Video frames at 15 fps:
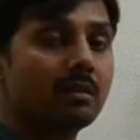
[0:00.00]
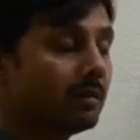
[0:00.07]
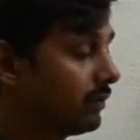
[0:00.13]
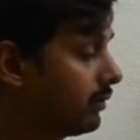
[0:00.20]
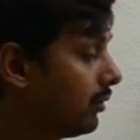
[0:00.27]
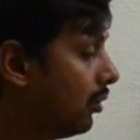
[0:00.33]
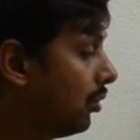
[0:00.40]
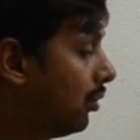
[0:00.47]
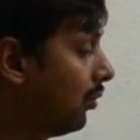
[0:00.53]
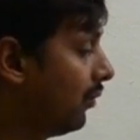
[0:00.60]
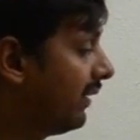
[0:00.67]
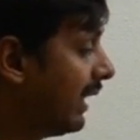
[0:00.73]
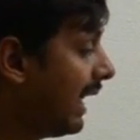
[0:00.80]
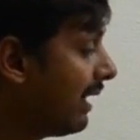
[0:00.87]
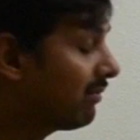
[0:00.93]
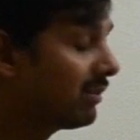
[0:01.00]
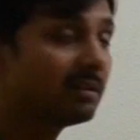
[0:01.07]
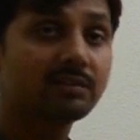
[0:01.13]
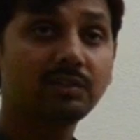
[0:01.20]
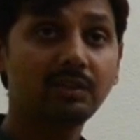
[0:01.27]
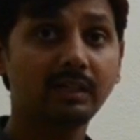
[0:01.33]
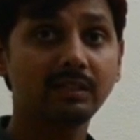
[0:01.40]
So we have
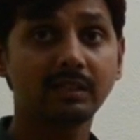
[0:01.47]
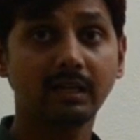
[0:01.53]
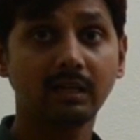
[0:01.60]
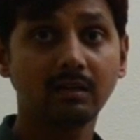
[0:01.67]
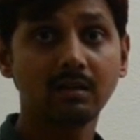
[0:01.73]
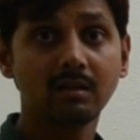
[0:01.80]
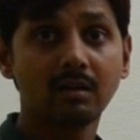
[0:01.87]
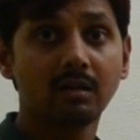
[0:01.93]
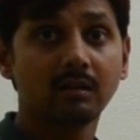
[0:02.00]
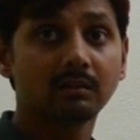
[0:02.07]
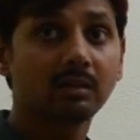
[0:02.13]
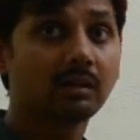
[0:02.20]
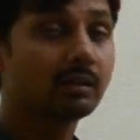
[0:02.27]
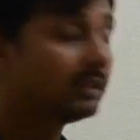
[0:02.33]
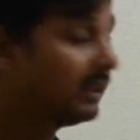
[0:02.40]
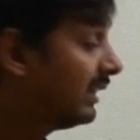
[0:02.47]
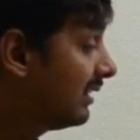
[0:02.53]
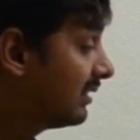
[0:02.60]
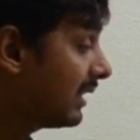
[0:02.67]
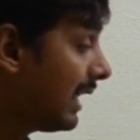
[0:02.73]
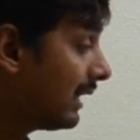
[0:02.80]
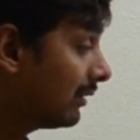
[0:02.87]
constructed 30
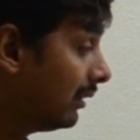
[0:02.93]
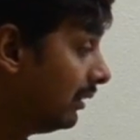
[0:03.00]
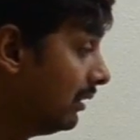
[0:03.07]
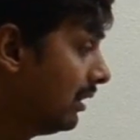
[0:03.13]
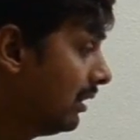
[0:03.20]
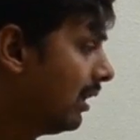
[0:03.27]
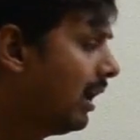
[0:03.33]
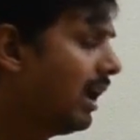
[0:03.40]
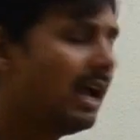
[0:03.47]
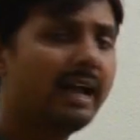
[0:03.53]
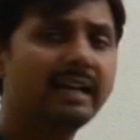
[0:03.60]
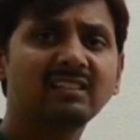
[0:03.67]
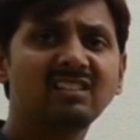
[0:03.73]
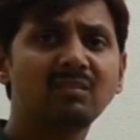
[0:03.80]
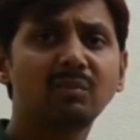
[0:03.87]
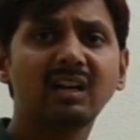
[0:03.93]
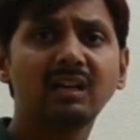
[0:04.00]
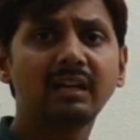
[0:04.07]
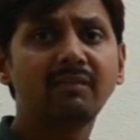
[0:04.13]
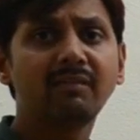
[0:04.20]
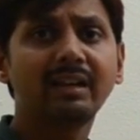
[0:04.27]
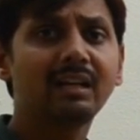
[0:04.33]
degrees angle, and
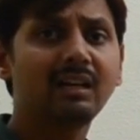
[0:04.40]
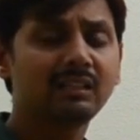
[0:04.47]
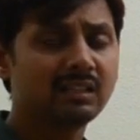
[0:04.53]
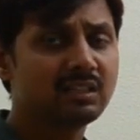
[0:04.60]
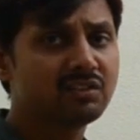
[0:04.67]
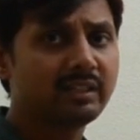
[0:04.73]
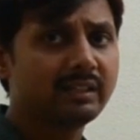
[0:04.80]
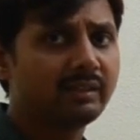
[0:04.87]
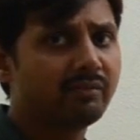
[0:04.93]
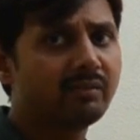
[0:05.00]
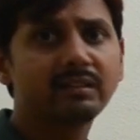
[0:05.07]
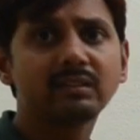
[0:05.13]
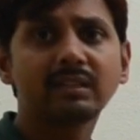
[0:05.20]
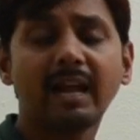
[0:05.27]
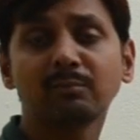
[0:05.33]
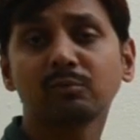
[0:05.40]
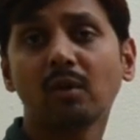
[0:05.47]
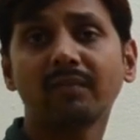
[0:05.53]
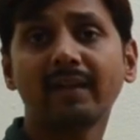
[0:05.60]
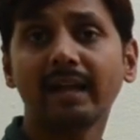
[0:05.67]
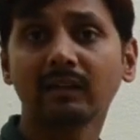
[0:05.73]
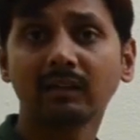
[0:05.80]
similarly we can construct different types
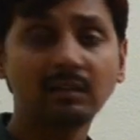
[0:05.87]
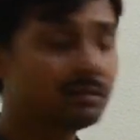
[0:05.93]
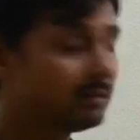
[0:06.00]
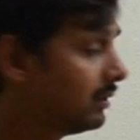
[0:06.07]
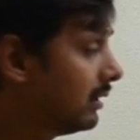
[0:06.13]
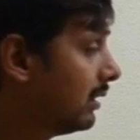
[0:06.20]
of angles.